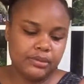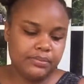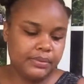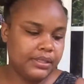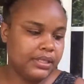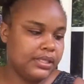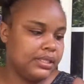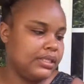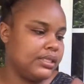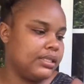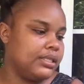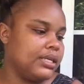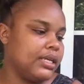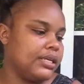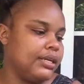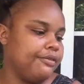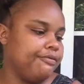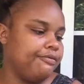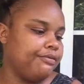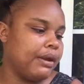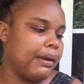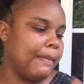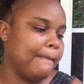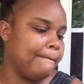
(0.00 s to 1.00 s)
but this is a
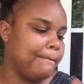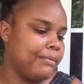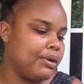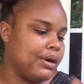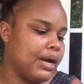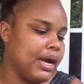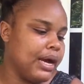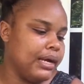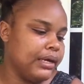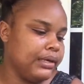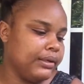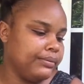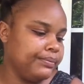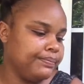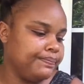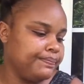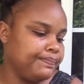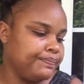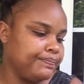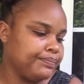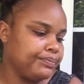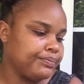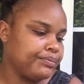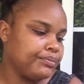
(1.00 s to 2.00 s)
different brand.
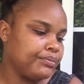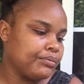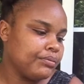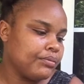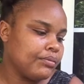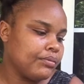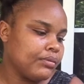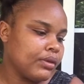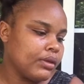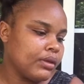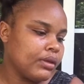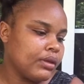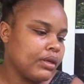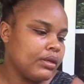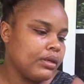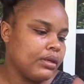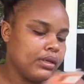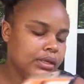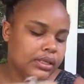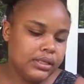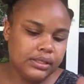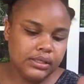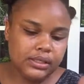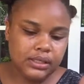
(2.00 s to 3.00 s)

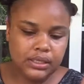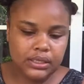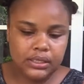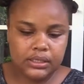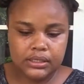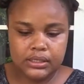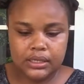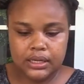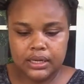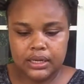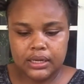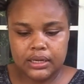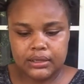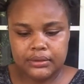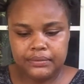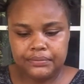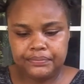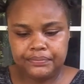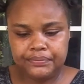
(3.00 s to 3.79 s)
This is a